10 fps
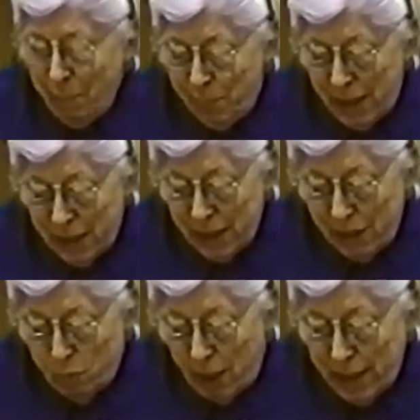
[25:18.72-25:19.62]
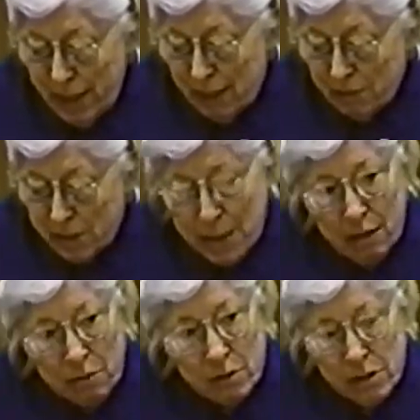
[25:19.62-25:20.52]
I picketed White House
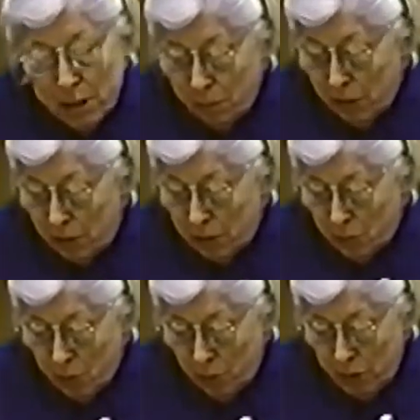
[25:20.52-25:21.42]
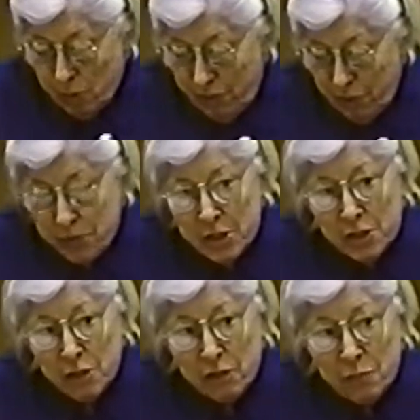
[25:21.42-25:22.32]
towers in Baltimore, which refused
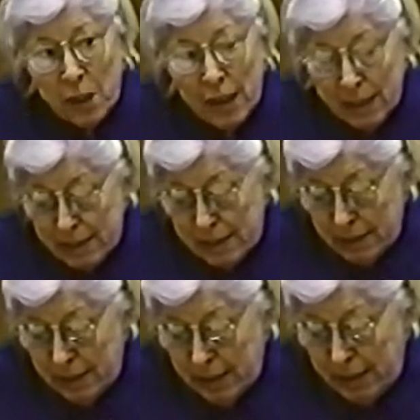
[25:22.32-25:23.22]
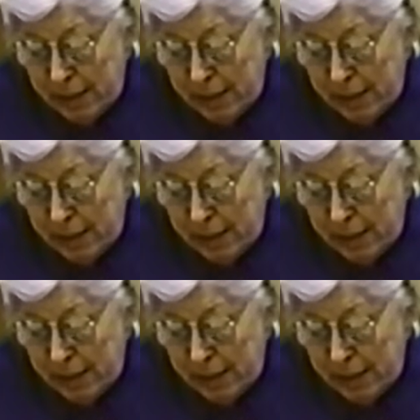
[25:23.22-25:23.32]
to serve blacks